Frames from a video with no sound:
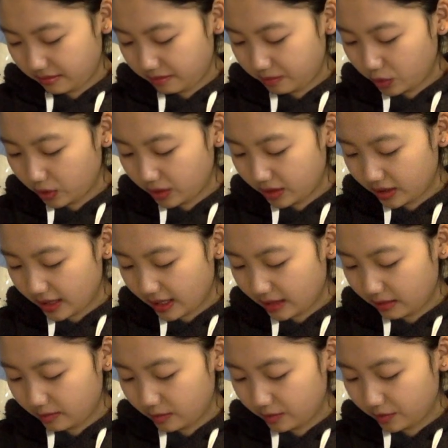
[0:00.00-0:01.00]
Bonus
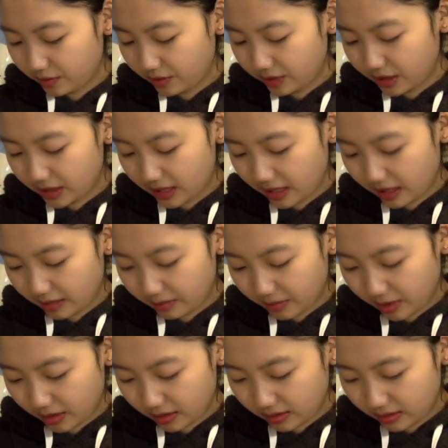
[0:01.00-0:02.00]
items for snack
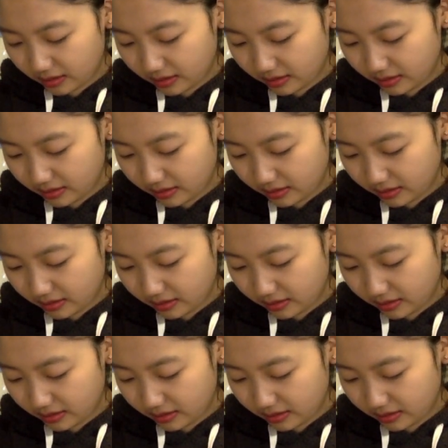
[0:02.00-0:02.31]
box.